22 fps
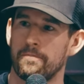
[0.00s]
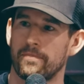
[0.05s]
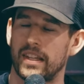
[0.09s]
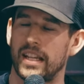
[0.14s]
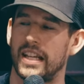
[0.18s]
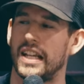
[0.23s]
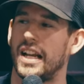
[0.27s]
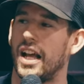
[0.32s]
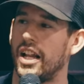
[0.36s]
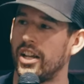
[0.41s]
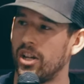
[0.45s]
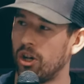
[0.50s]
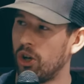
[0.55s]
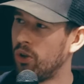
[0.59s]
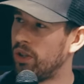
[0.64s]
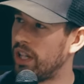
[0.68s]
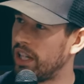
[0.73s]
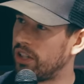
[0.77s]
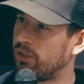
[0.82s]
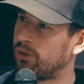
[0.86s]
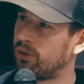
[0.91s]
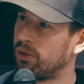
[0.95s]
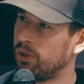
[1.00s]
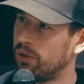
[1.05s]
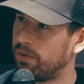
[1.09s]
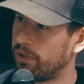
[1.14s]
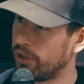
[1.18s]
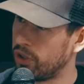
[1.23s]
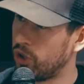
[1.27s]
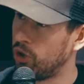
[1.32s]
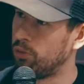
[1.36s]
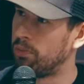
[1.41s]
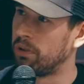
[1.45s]
And I know that's true
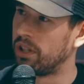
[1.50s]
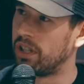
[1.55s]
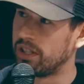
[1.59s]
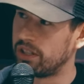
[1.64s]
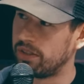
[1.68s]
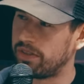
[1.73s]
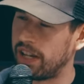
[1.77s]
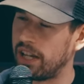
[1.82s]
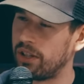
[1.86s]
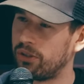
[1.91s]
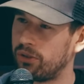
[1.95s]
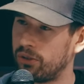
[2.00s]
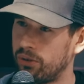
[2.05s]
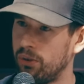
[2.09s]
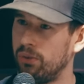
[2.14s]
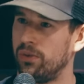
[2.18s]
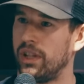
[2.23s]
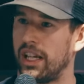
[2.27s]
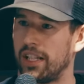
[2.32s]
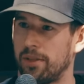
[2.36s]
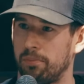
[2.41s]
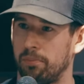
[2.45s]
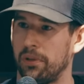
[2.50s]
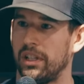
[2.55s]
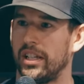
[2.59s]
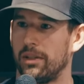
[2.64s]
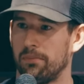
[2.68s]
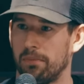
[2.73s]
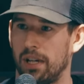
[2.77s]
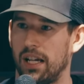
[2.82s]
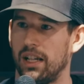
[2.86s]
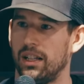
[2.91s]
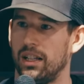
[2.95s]
for you because of how true that's been
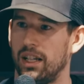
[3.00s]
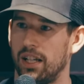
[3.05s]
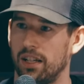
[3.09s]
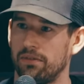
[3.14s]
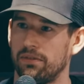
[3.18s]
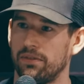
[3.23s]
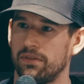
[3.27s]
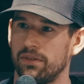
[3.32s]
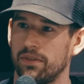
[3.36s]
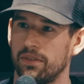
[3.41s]
in my life.